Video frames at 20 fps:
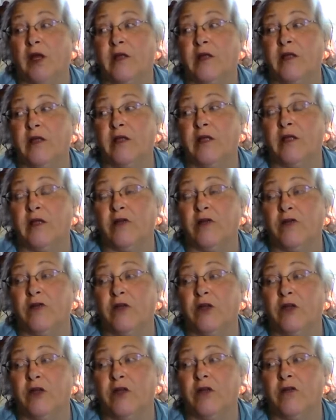and there's nothing
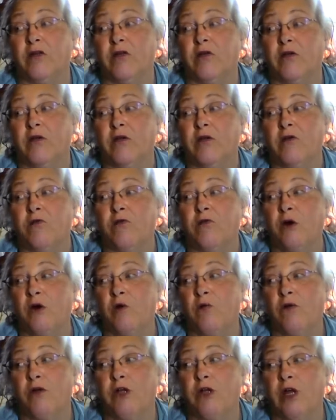wrong with
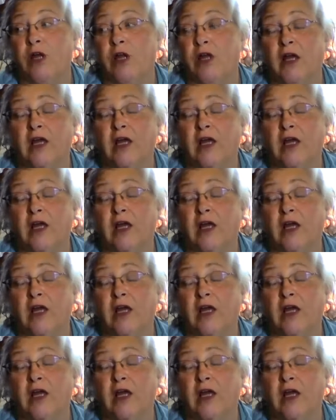Tallahassee.